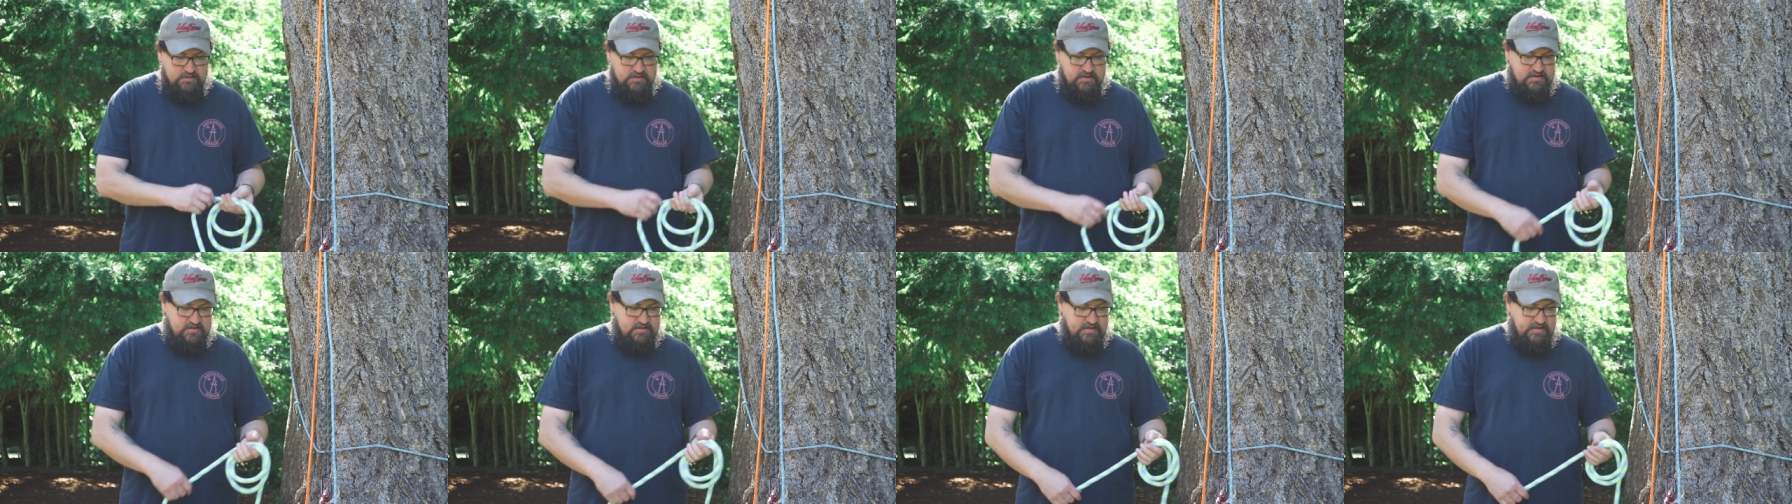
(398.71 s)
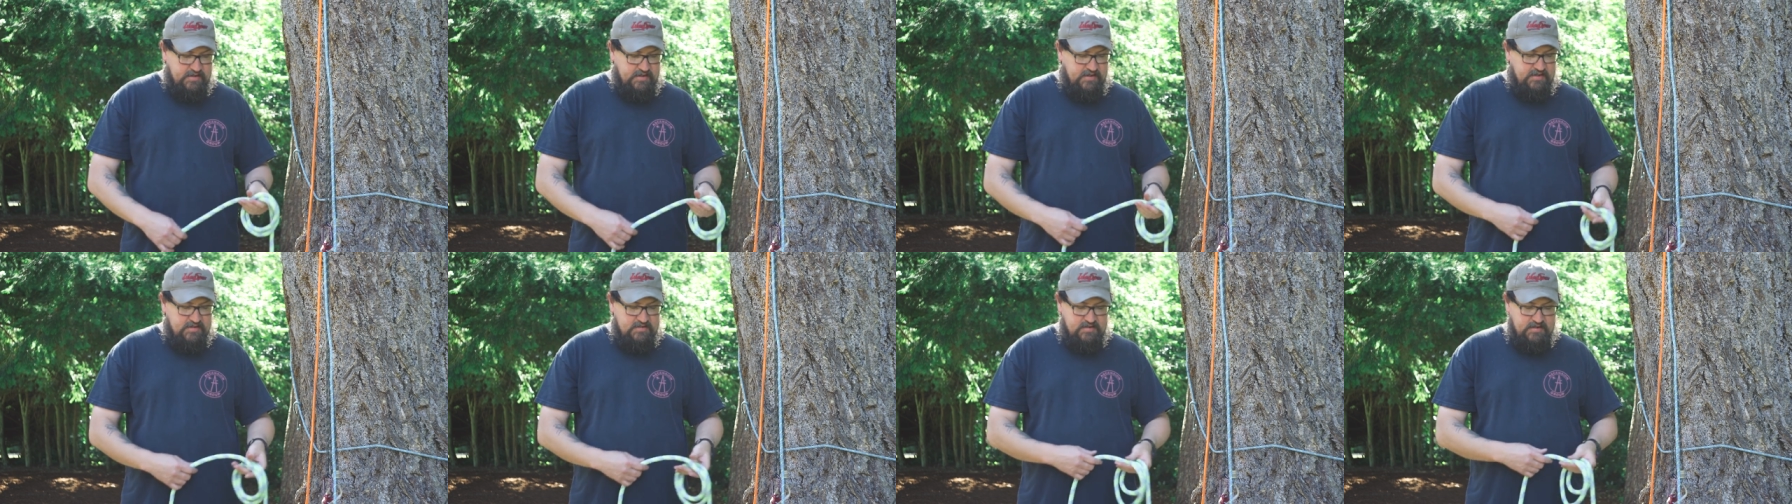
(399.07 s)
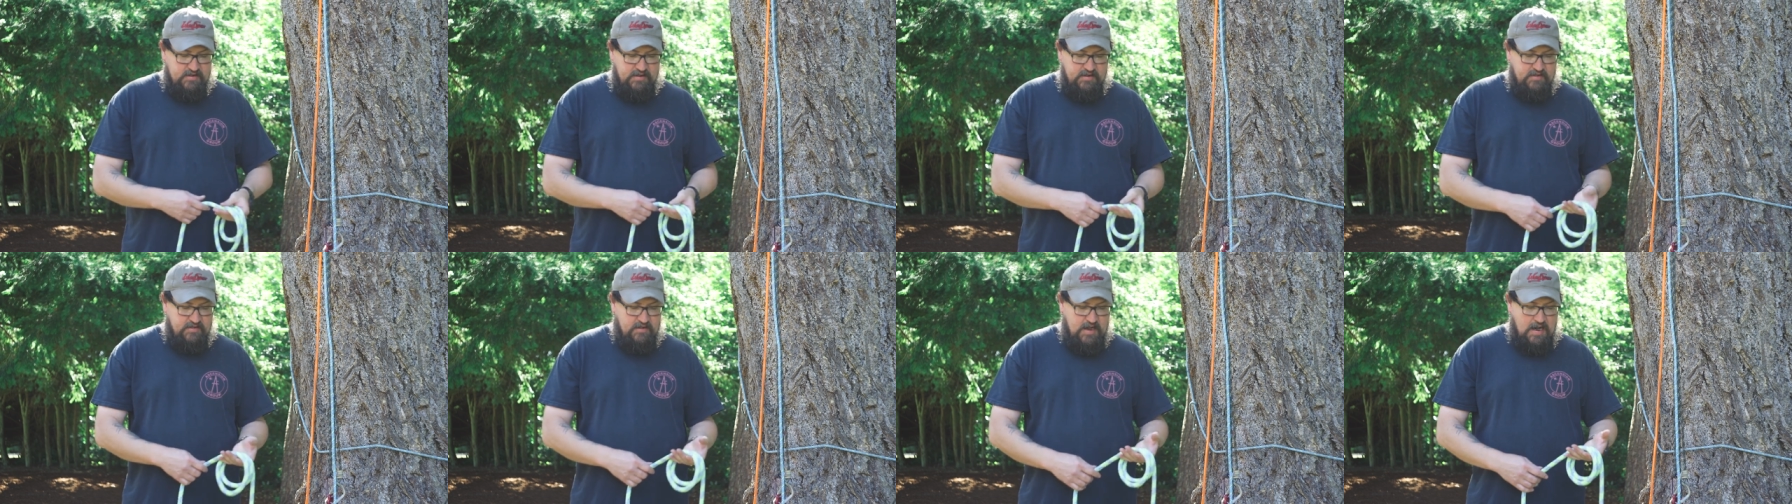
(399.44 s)
just the
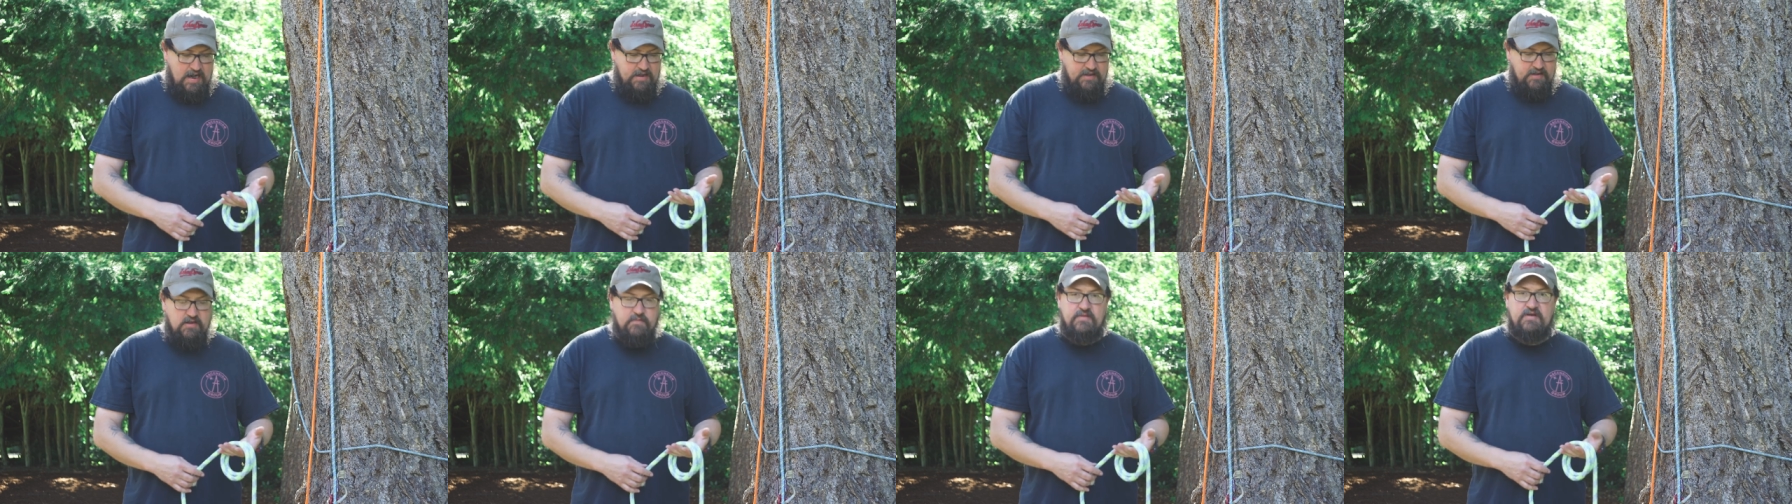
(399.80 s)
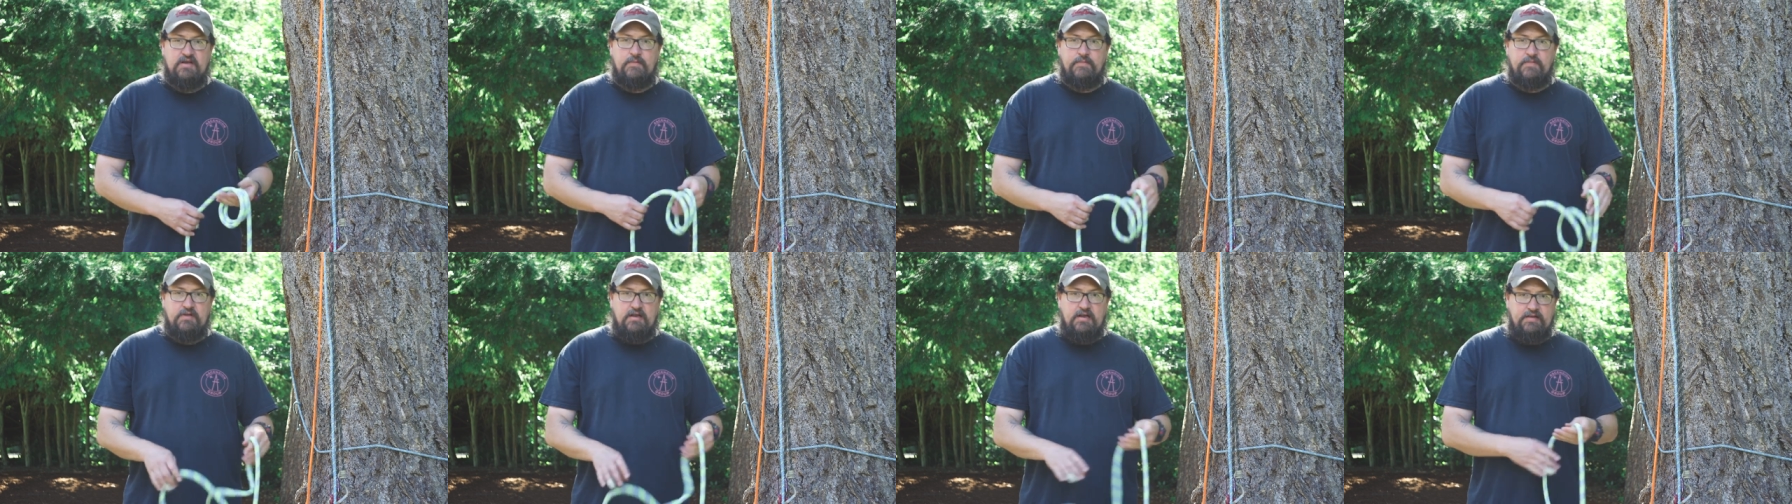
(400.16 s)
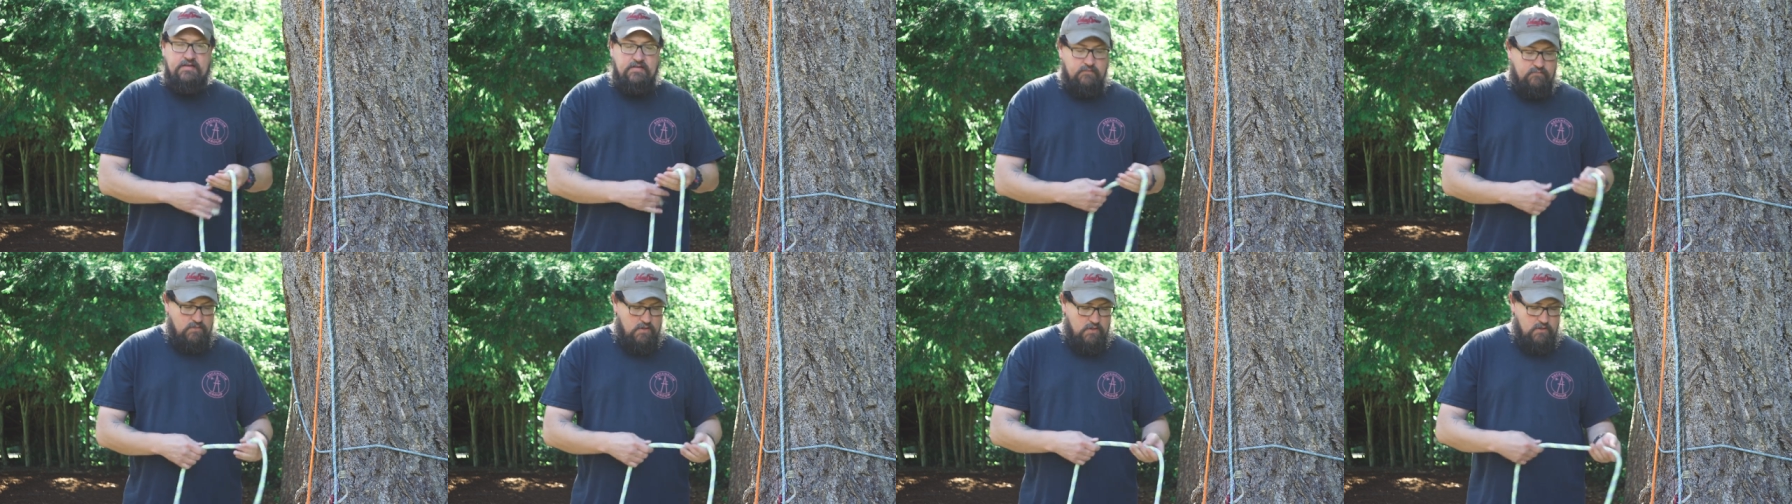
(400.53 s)
easily how you can manipulate
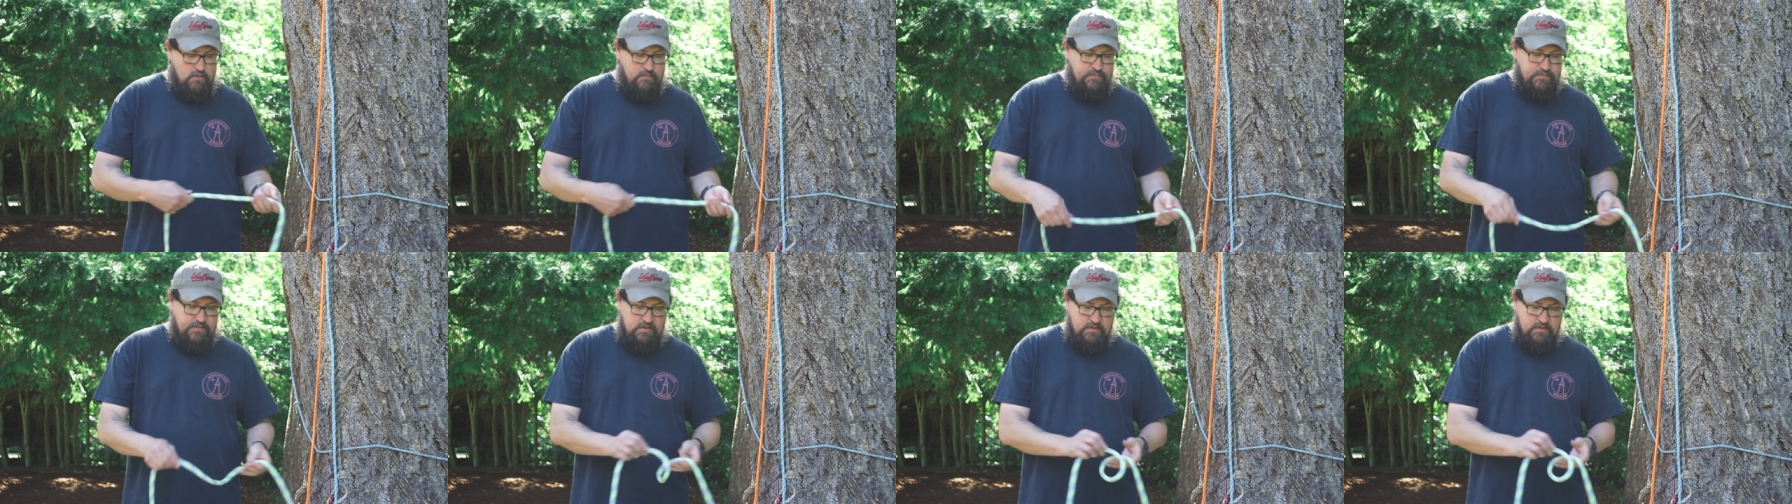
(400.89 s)
the rope.